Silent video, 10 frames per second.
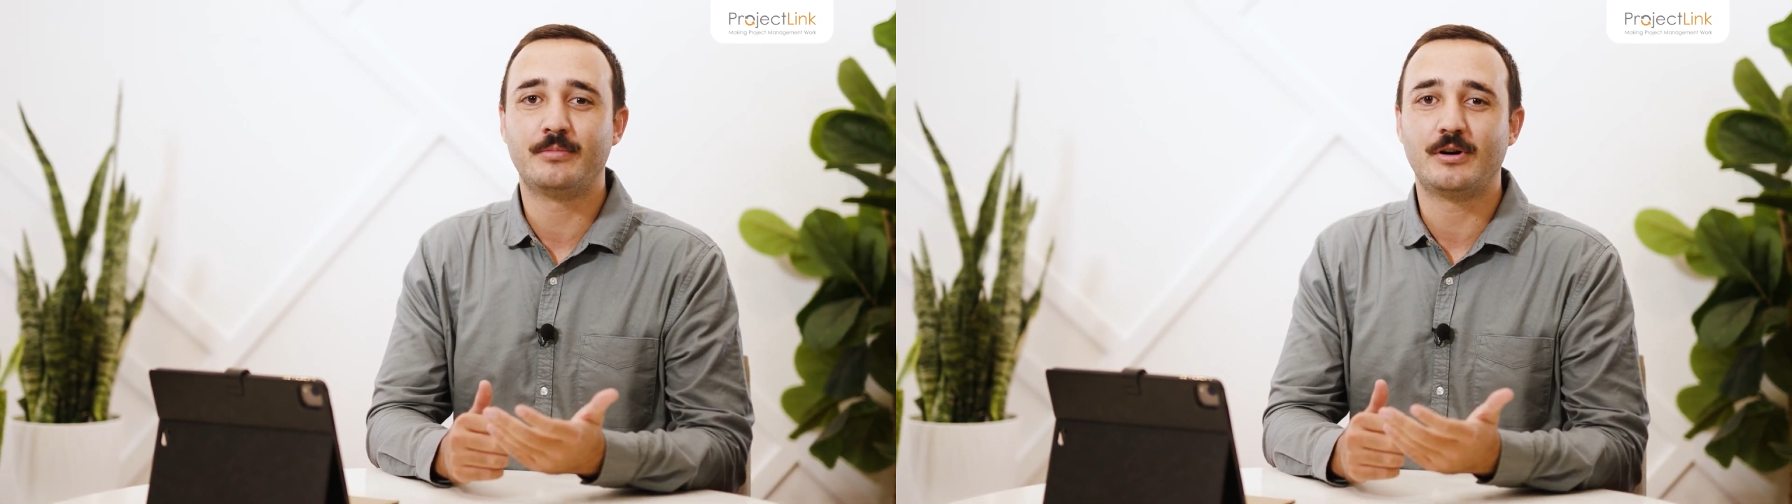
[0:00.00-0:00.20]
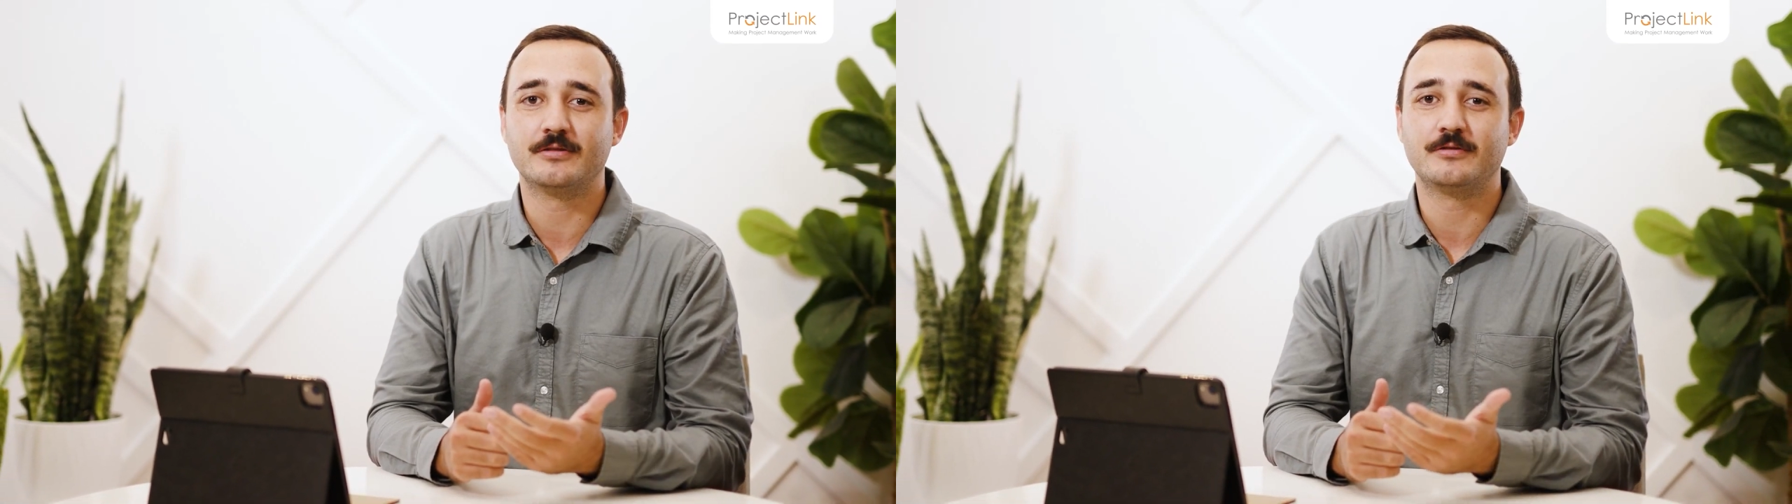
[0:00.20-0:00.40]

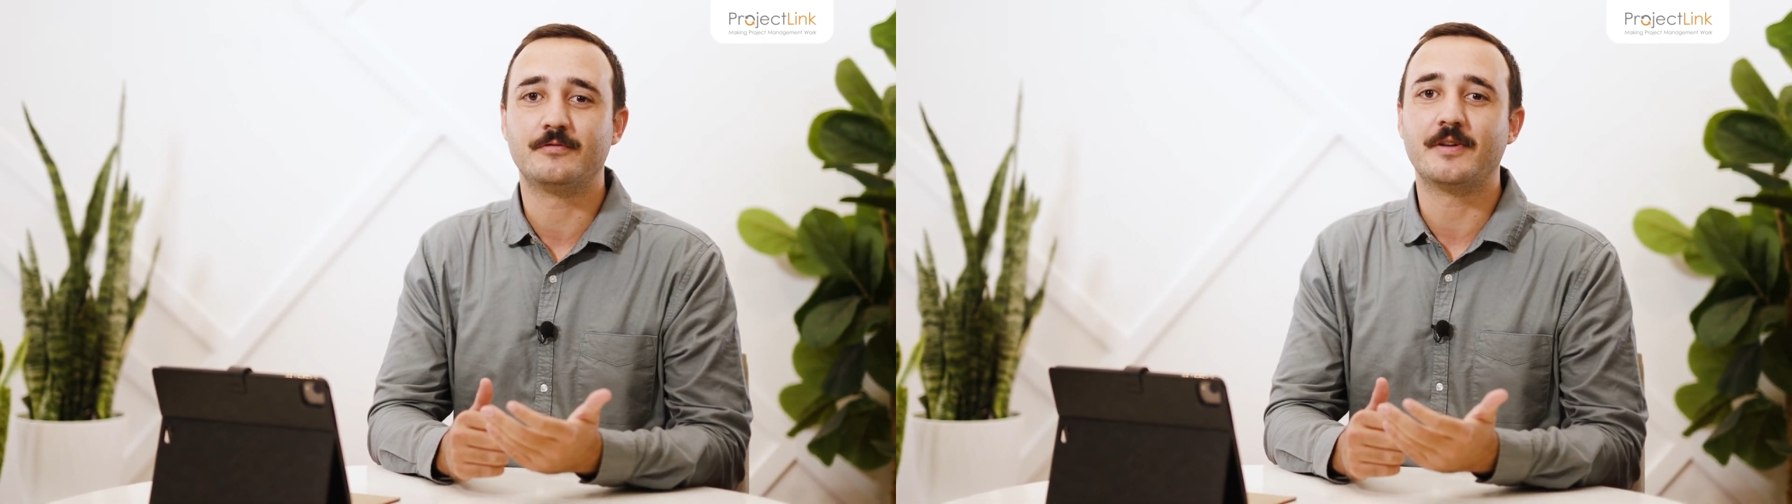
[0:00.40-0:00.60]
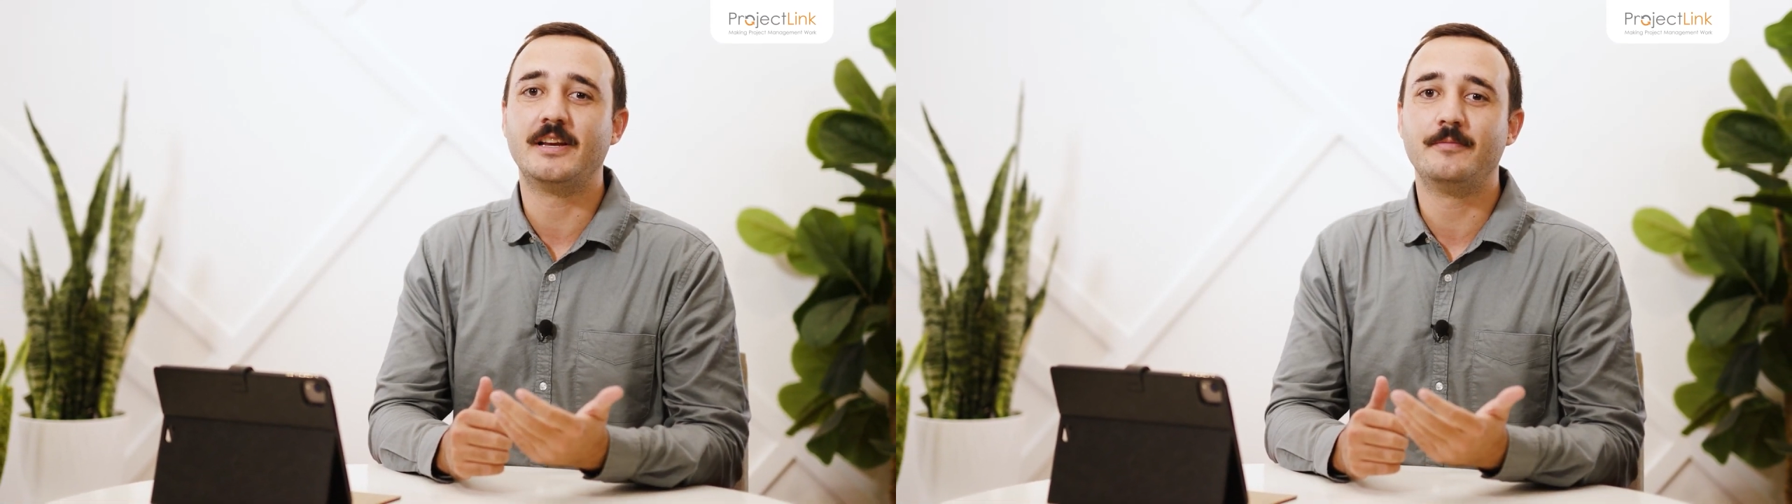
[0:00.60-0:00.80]
part
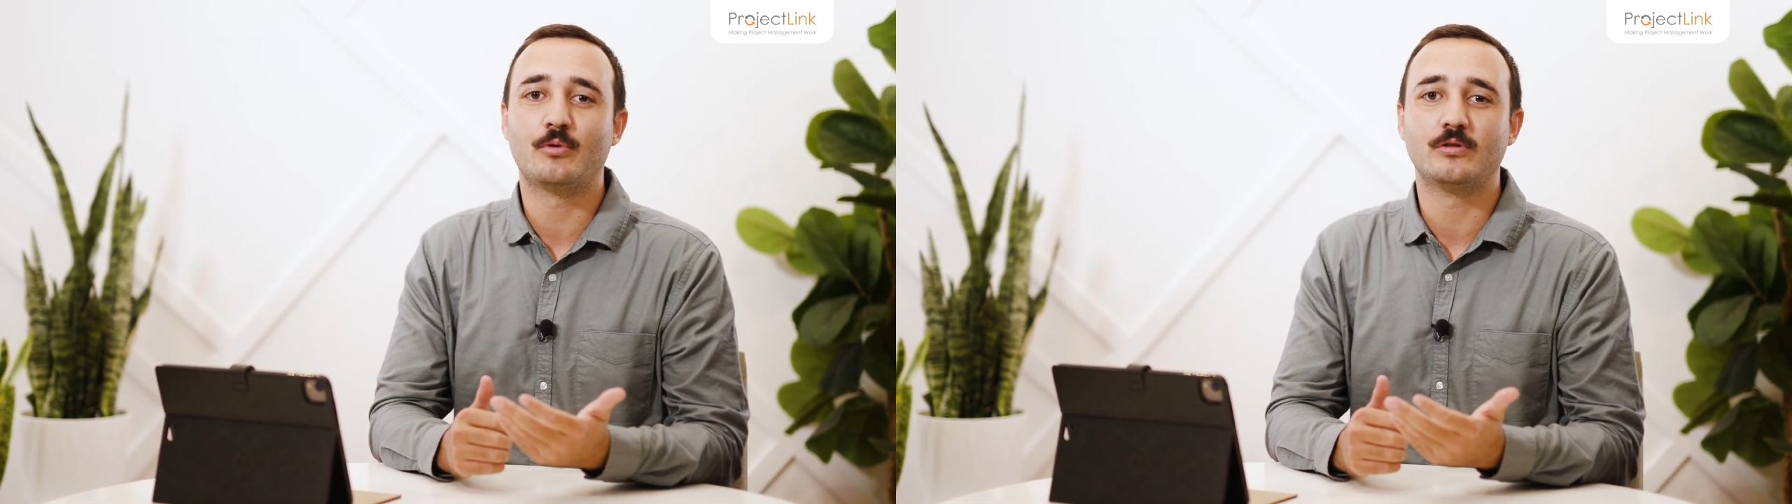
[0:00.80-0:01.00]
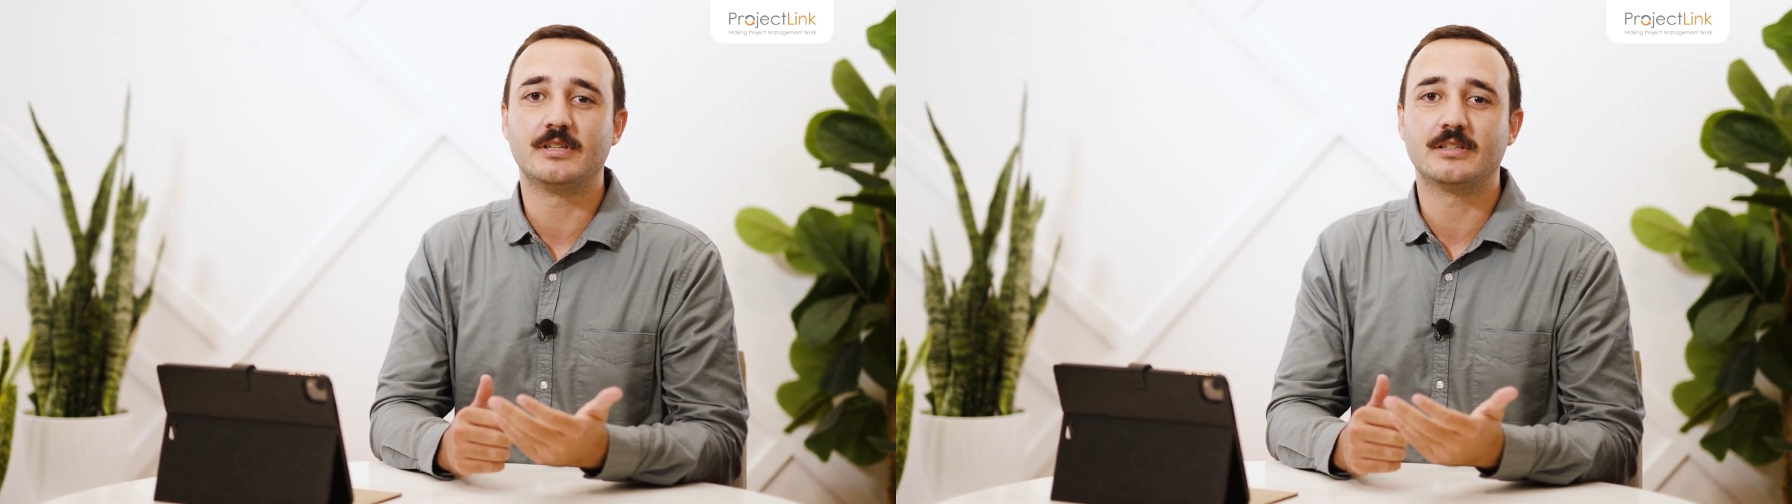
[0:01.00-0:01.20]
of any
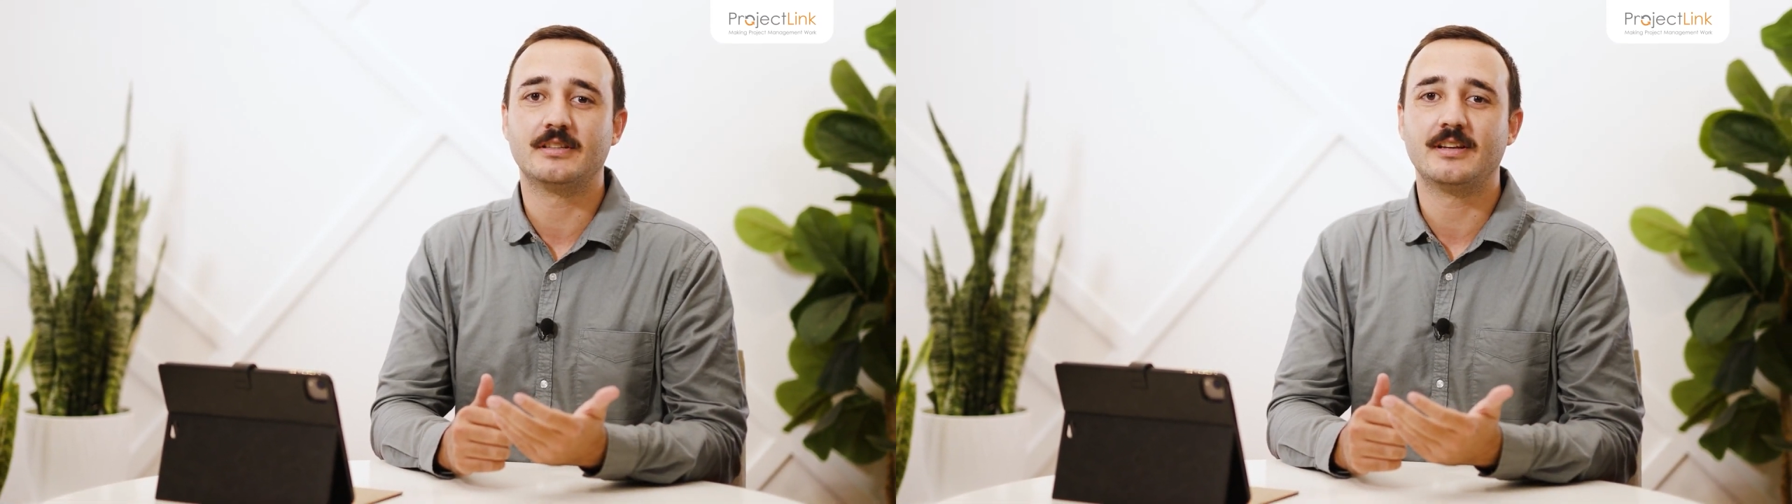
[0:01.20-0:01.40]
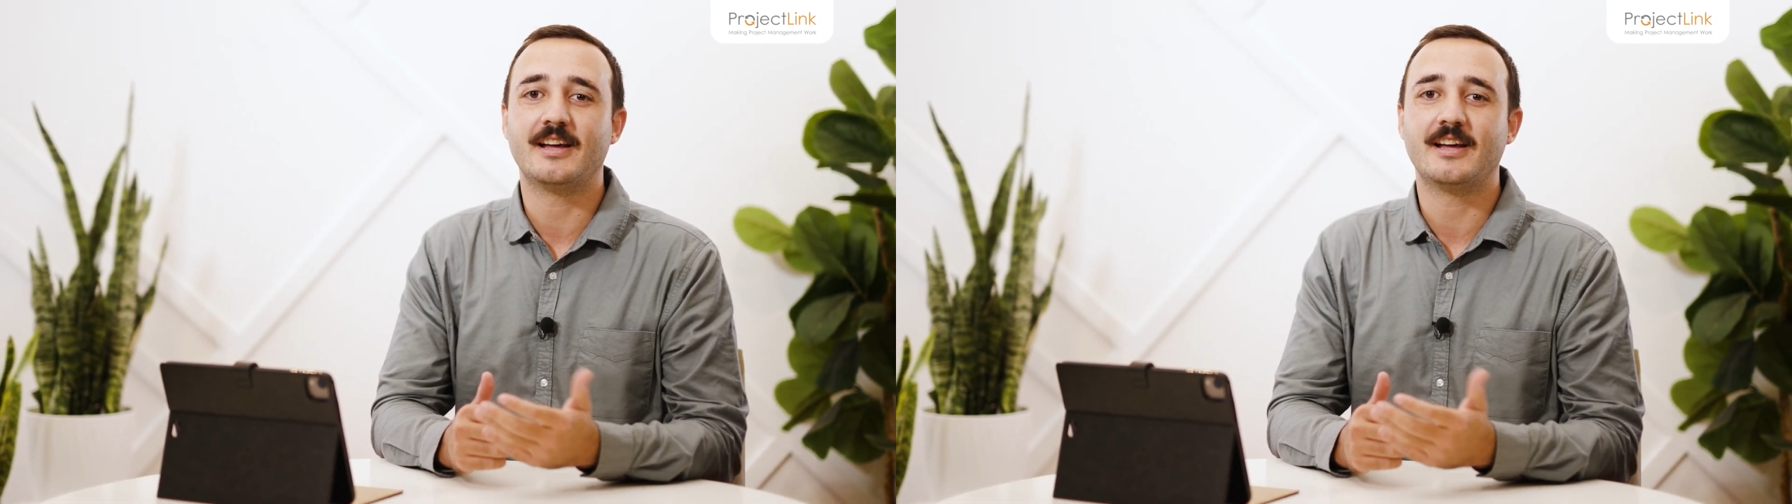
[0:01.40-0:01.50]
project,